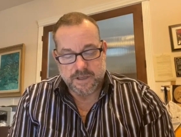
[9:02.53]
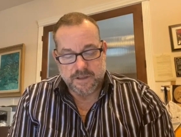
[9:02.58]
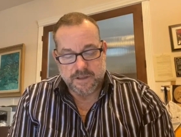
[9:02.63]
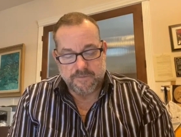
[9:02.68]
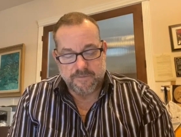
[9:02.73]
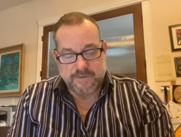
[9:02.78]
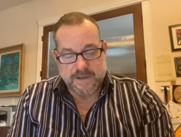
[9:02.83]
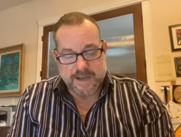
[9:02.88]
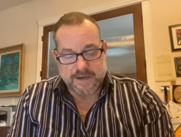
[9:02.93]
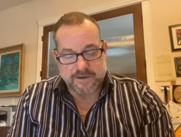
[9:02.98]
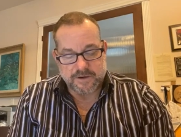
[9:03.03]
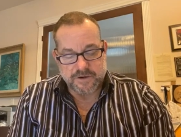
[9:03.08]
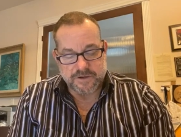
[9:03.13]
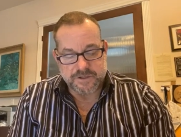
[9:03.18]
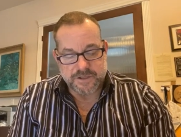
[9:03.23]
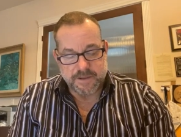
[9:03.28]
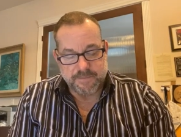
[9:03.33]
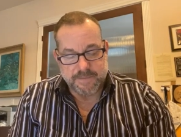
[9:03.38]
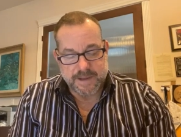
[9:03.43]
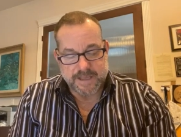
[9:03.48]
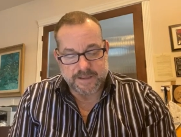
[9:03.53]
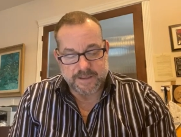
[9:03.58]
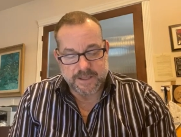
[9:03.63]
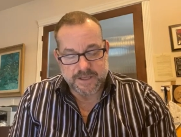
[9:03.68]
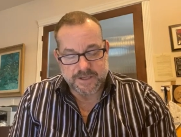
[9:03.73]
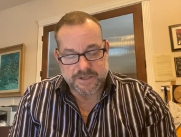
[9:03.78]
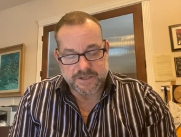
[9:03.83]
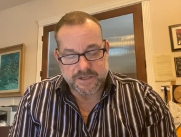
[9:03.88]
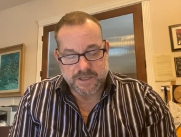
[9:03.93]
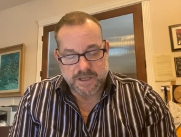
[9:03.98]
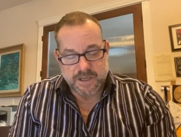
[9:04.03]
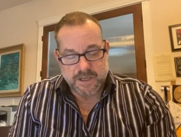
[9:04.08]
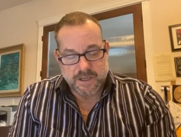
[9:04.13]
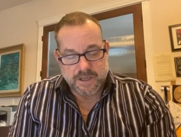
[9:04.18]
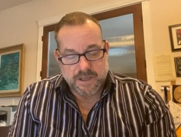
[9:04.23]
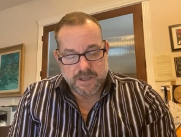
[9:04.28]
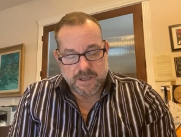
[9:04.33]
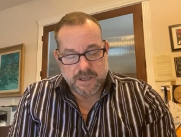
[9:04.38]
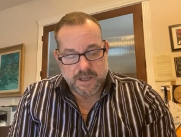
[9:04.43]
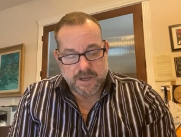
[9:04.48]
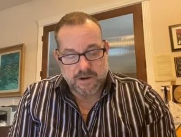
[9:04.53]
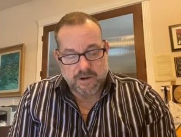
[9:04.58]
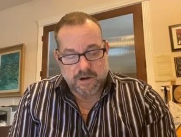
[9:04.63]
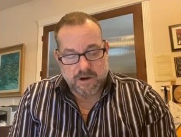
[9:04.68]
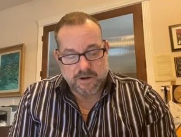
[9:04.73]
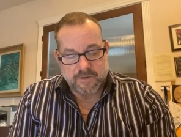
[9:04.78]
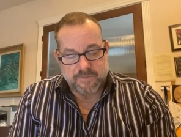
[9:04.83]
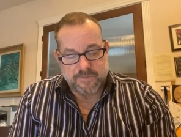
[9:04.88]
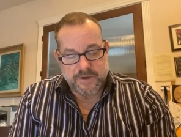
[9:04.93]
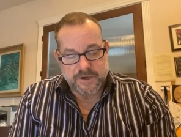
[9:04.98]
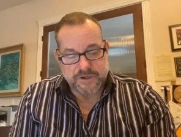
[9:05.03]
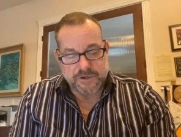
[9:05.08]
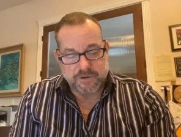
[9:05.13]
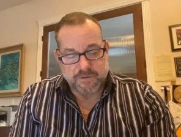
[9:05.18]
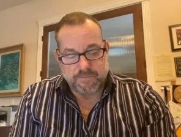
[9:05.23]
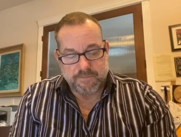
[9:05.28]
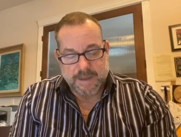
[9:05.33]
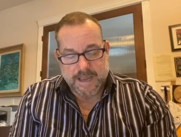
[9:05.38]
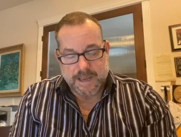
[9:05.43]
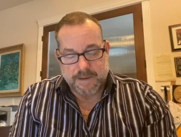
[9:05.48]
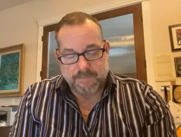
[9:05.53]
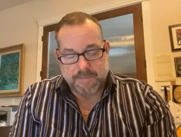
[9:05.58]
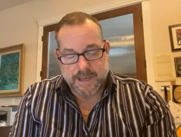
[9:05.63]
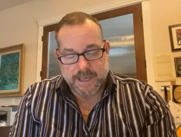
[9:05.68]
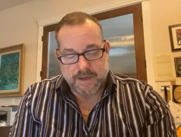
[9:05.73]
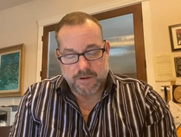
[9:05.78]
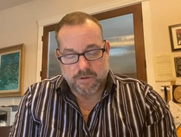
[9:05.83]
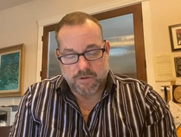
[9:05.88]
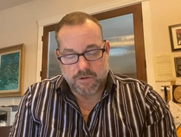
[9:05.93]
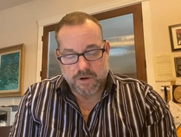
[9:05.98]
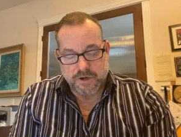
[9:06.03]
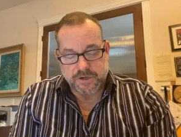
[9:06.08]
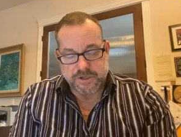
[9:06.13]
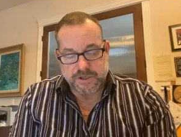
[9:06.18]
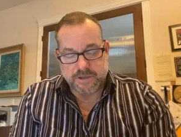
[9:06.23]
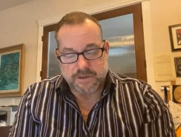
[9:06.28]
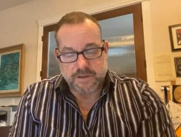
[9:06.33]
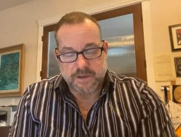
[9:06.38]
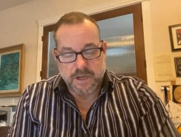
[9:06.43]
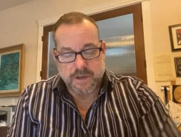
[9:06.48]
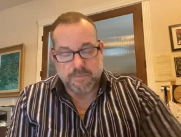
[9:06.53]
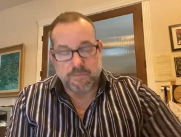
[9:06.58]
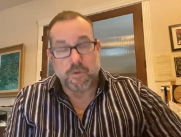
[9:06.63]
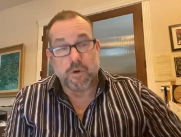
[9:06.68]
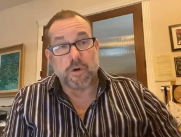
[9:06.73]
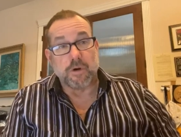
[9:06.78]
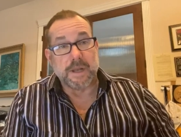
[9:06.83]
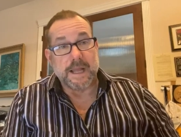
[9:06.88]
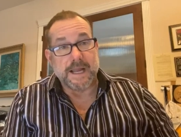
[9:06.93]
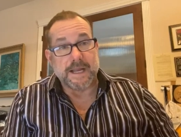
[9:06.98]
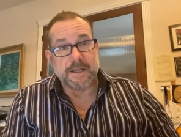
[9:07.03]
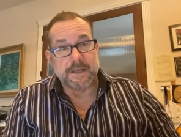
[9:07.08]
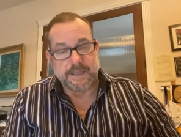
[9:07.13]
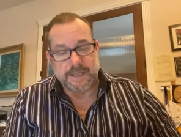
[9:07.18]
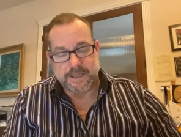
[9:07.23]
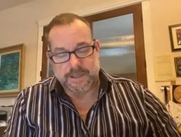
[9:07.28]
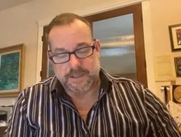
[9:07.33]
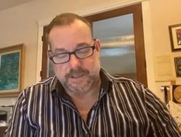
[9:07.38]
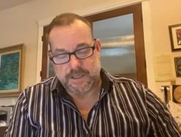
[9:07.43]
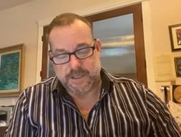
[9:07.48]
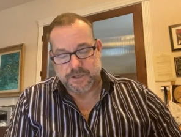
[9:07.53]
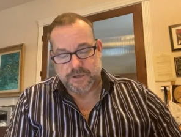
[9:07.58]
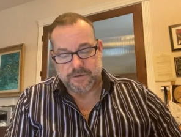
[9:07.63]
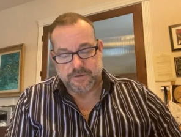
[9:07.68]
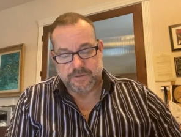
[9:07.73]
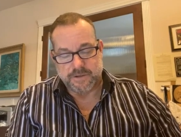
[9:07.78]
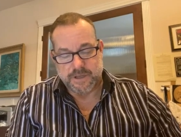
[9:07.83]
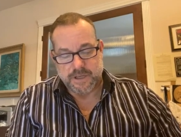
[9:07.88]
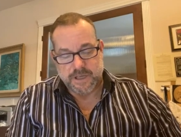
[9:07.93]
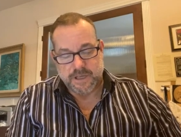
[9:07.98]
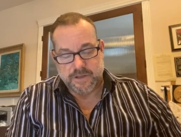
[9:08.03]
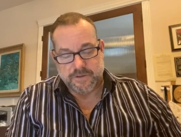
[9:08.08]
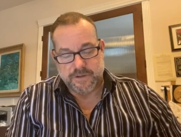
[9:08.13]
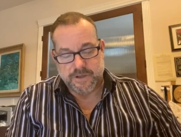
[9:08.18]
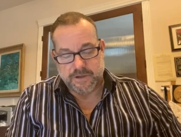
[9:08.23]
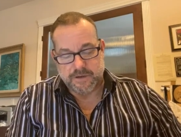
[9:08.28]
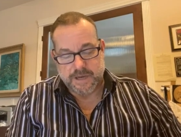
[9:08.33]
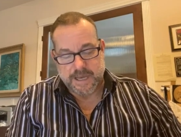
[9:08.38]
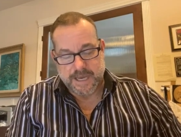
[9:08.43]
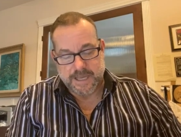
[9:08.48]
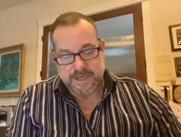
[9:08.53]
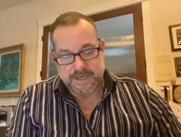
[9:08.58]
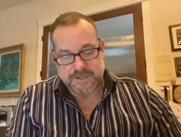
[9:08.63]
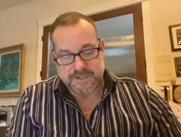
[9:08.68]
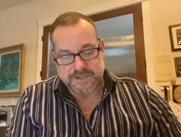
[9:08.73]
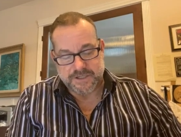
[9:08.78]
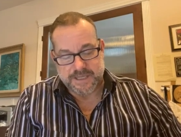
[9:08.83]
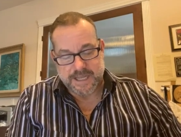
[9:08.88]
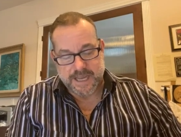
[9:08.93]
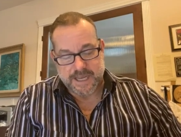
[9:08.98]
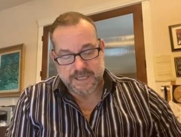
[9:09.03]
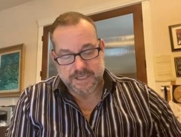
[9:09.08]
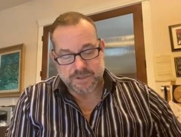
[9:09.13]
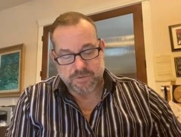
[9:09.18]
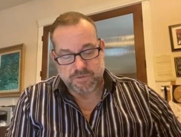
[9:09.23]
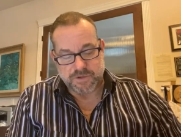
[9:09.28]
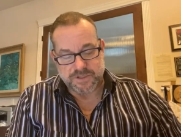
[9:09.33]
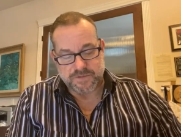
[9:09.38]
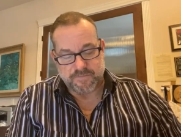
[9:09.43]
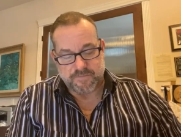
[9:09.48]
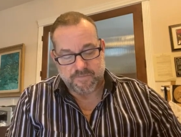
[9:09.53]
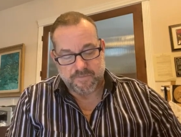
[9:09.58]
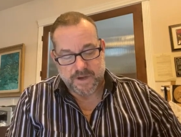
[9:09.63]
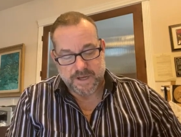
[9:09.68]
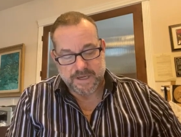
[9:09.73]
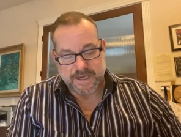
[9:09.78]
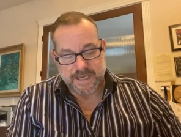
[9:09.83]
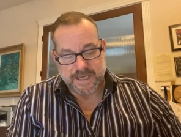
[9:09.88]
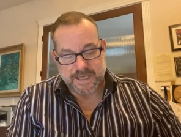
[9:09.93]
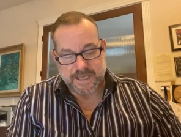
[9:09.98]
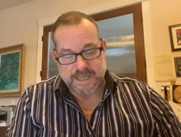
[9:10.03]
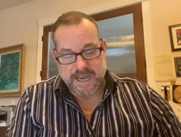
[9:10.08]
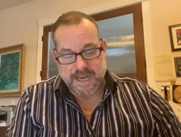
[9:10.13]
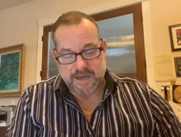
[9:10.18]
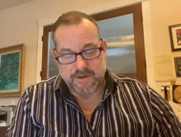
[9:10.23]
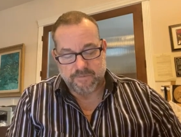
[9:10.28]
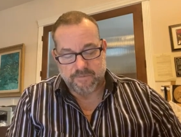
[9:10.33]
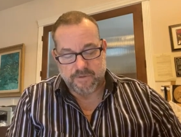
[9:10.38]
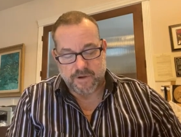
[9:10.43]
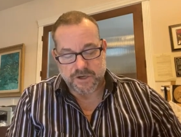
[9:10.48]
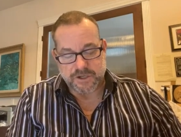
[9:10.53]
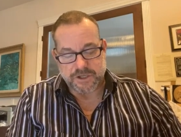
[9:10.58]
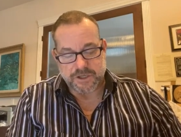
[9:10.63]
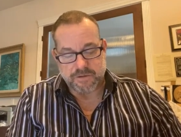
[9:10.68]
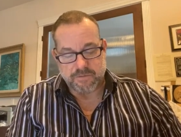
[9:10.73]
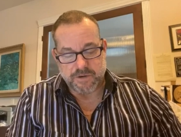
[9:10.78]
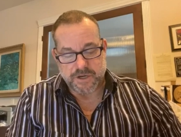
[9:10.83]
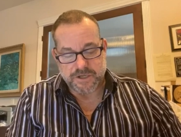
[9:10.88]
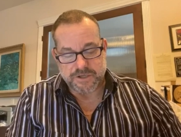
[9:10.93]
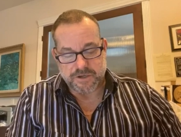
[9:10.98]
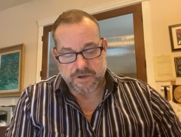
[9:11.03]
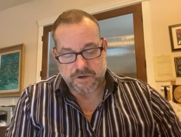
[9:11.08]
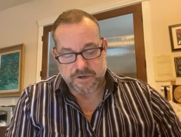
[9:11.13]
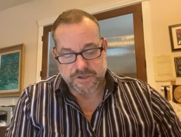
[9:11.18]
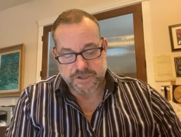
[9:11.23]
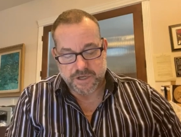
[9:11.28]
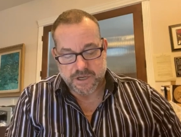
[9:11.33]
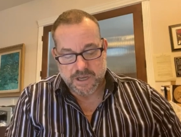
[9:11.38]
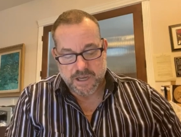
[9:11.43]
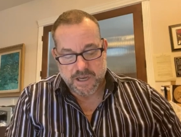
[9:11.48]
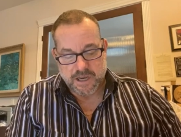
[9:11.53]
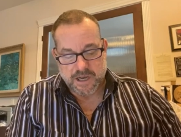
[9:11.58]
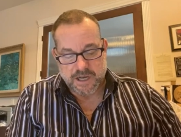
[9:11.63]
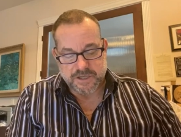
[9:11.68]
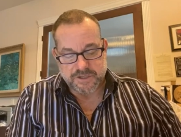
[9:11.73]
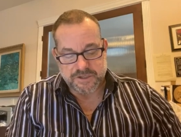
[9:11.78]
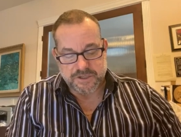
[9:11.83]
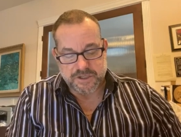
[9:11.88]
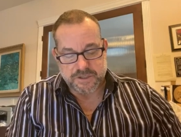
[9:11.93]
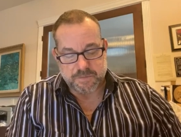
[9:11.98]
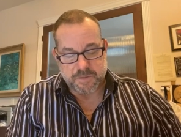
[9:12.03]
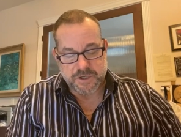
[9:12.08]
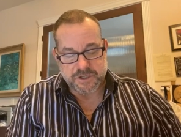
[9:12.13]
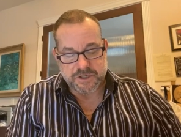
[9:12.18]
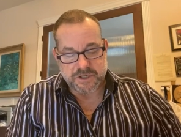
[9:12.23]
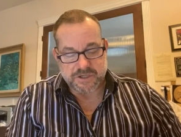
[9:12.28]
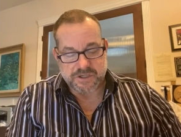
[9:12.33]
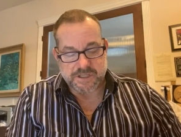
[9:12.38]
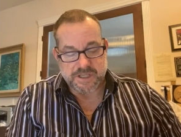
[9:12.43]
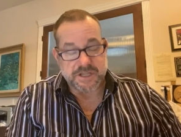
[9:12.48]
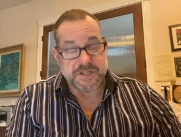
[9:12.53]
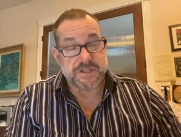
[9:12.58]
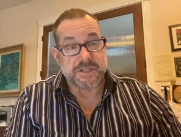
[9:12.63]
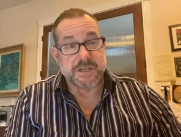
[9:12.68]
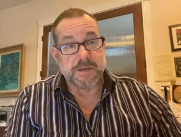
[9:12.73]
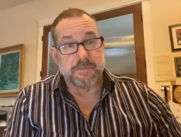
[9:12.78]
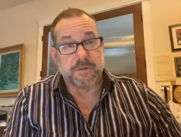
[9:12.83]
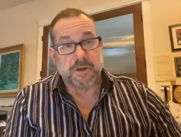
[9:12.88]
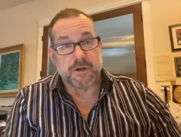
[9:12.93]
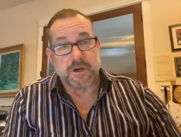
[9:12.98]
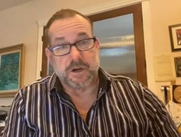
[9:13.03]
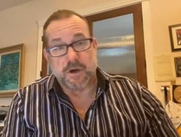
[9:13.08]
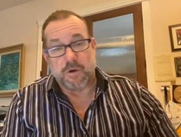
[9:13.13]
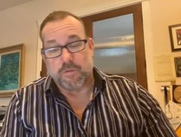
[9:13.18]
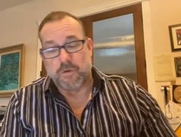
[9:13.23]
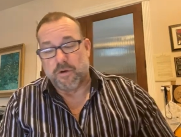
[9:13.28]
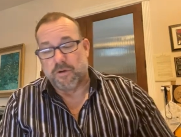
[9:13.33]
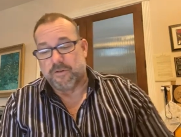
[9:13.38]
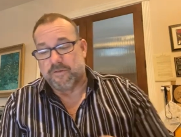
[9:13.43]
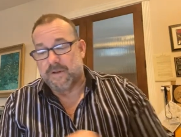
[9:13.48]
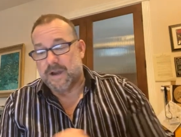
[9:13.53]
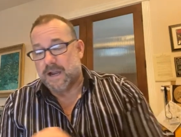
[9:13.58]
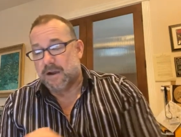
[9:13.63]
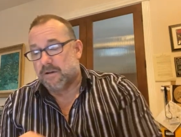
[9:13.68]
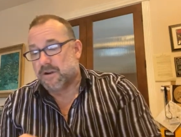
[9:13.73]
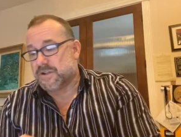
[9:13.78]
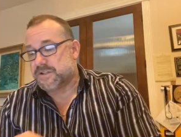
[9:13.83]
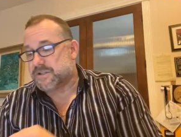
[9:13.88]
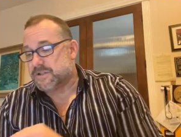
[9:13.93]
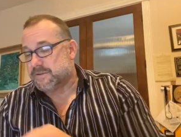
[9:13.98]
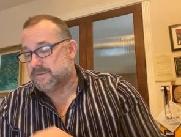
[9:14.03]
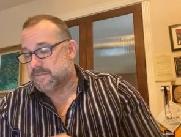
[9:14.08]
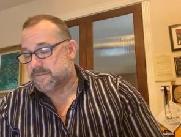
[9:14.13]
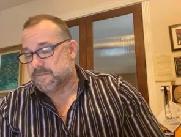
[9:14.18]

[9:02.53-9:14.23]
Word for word: Factors that make this an artificial man-made origin more likely include the United States was funding gain-of-function research on suspiciously similar coronavirus,